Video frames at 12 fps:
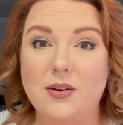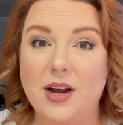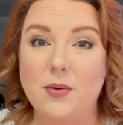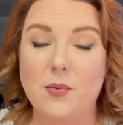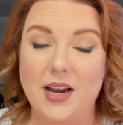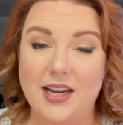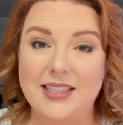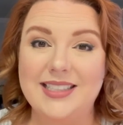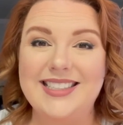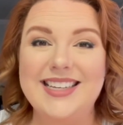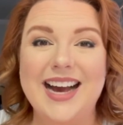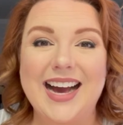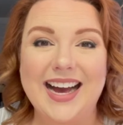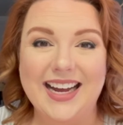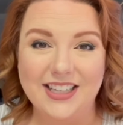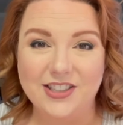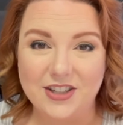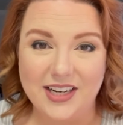I went in
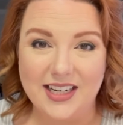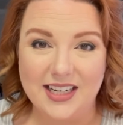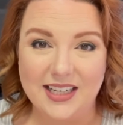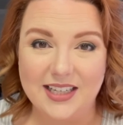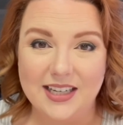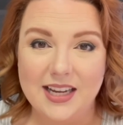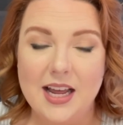dehydrated